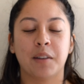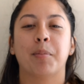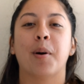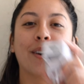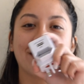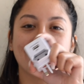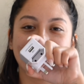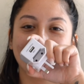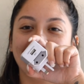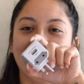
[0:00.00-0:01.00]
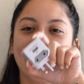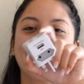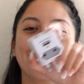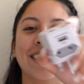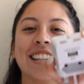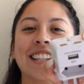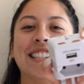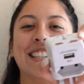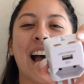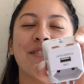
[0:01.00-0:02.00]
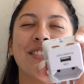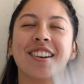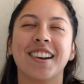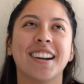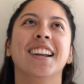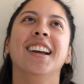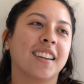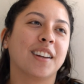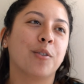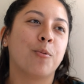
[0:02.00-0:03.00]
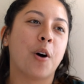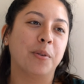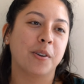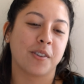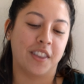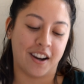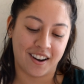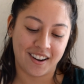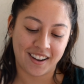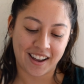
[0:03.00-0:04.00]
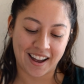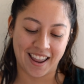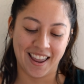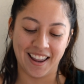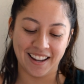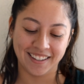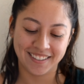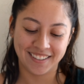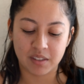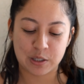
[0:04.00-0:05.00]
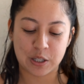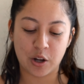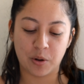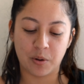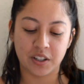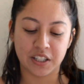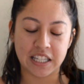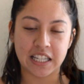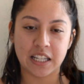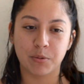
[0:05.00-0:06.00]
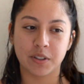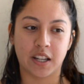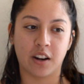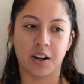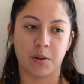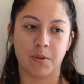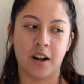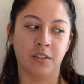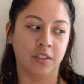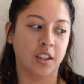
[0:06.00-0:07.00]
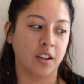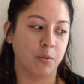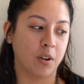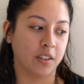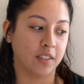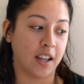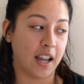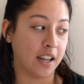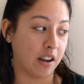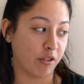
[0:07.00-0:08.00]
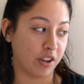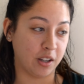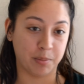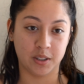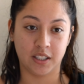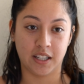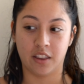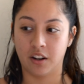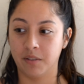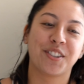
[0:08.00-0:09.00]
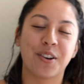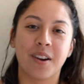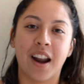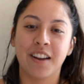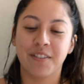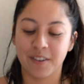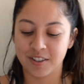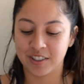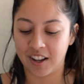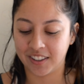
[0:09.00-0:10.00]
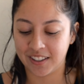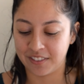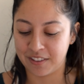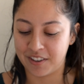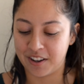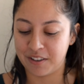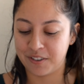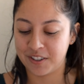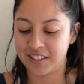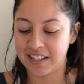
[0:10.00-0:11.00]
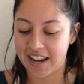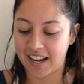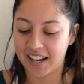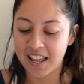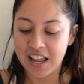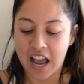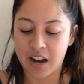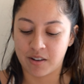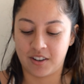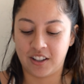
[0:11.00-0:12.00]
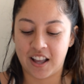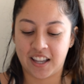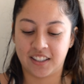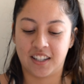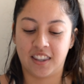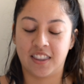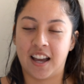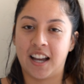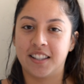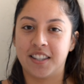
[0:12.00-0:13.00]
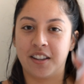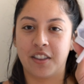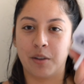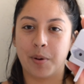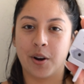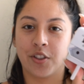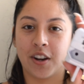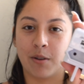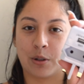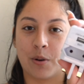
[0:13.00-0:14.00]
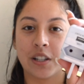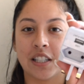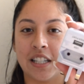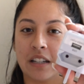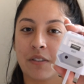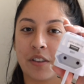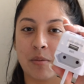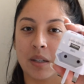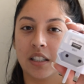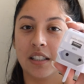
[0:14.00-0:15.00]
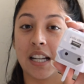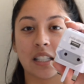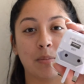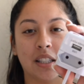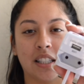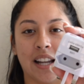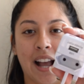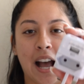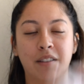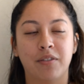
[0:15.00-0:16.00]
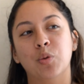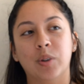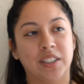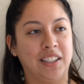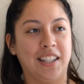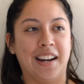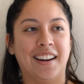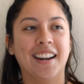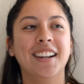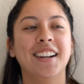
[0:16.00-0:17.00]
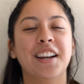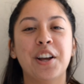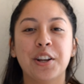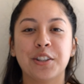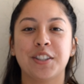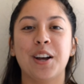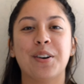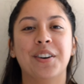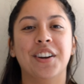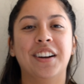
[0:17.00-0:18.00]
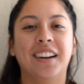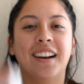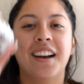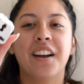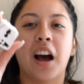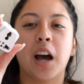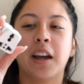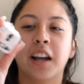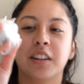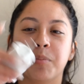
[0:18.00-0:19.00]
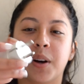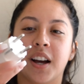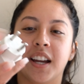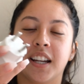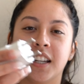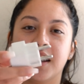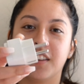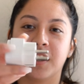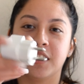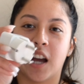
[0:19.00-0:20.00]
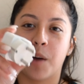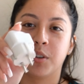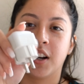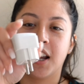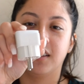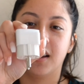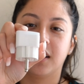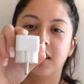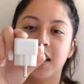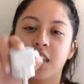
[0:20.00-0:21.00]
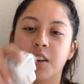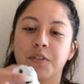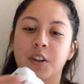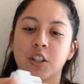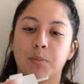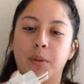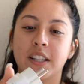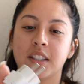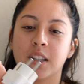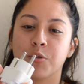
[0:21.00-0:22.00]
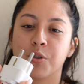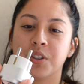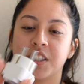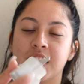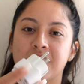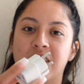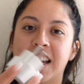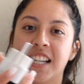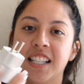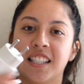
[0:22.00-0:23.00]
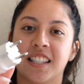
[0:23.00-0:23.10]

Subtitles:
part of the adapter while we were there, and so he was carrying around the one that had everything put together. So when I first got there on the very first day, I realized that the part that I was going to need for the next month and a half wasn't there. So I had to buy another adapter, and luckily the first place in Roncesvalles